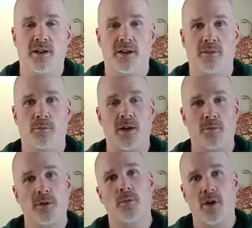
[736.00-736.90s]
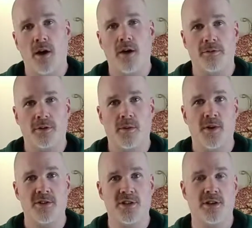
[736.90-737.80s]
what I really want to offer on
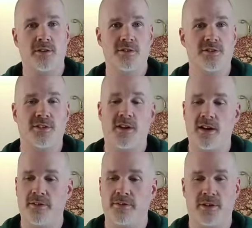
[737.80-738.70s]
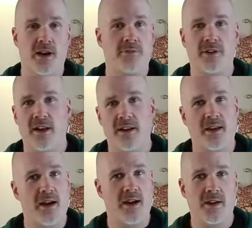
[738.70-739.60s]
my channel is just kind of an everyday
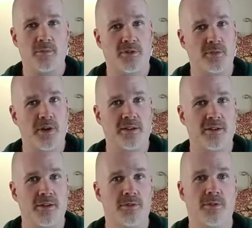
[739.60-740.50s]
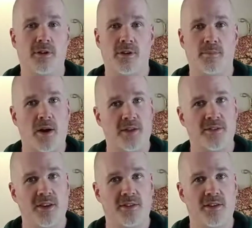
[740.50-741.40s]
guy perspective on
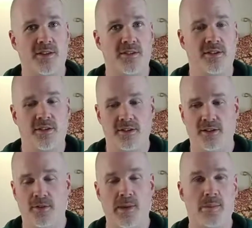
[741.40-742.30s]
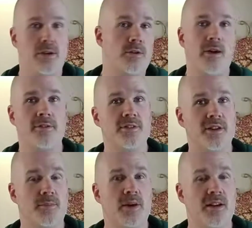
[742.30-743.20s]
mods like this. You know, maybe you don't have a
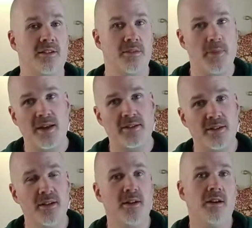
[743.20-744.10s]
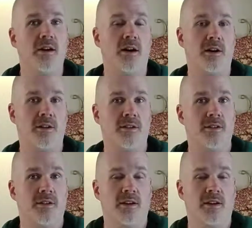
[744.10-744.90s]
ton of money to spend on